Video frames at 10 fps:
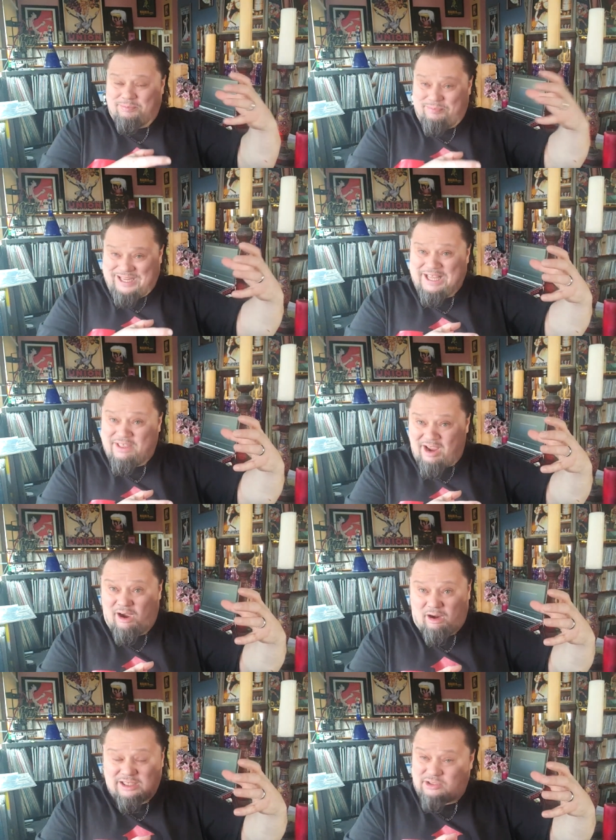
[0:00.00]
be
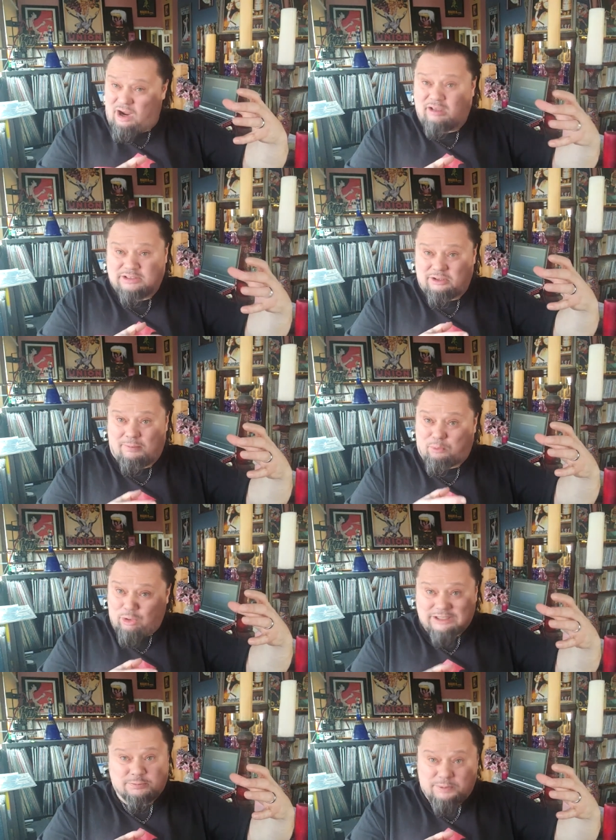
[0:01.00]
there as long as they're an
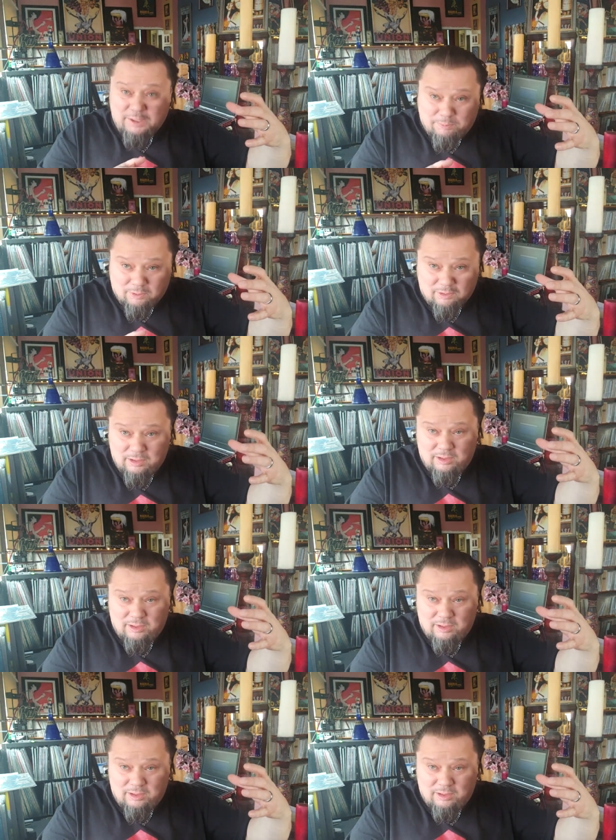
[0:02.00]
oppressed people.